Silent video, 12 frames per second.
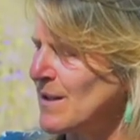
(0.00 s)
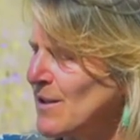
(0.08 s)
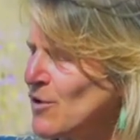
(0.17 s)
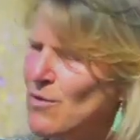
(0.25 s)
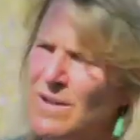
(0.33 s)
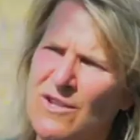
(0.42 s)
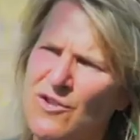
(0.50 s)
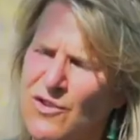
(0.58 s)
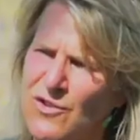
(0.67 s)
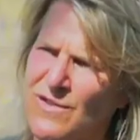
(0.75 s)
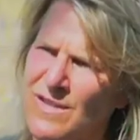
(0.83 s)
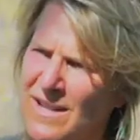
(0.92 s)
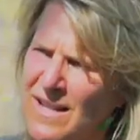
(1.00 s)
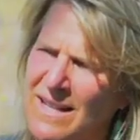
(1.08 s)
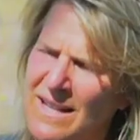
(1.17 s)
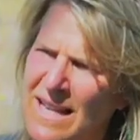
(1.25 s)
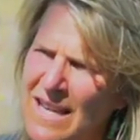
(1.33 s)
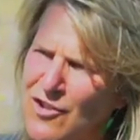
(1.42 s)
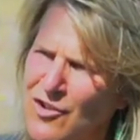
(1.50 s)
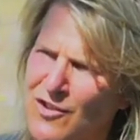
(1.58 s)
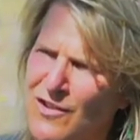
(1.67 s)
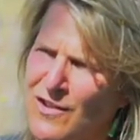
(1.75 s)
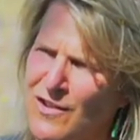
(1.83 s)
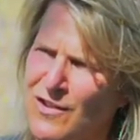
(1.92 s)
creatures in
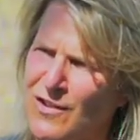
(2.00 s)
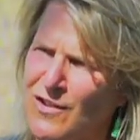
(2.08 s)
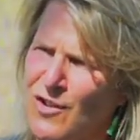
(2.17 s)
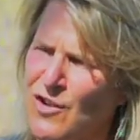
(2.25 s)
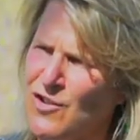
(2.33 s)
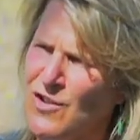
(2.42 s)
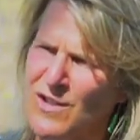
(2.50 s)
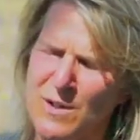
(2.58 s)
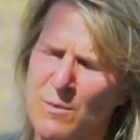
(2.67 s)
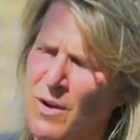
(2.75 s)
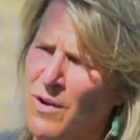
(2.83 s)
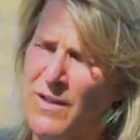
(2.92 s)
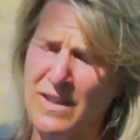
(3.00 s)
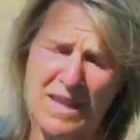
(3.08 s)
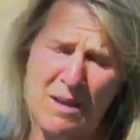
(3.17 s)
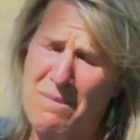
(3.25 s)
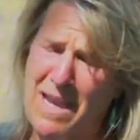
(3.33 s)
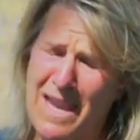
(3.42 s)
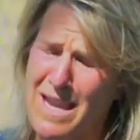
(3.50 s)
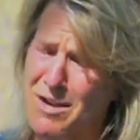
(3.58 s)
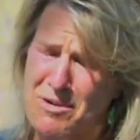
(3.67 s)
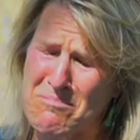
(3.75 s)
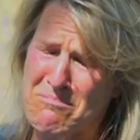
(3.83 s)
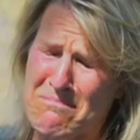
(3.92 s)
nature, large and small, that they may
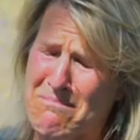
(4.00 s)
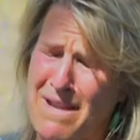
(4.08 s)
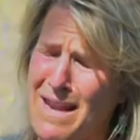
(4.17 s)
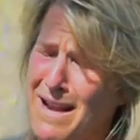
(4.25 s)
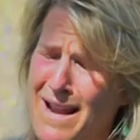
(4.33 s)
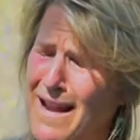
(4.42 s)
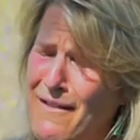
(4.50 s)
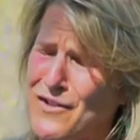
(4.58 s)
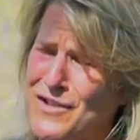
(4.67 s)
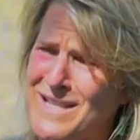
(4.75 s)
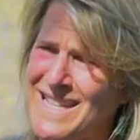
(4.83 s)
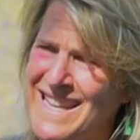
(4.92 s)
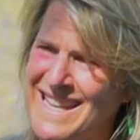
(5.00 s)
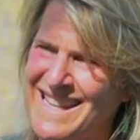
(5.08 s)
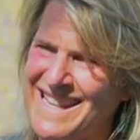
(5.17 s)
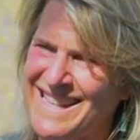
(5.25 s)
or may not ever see?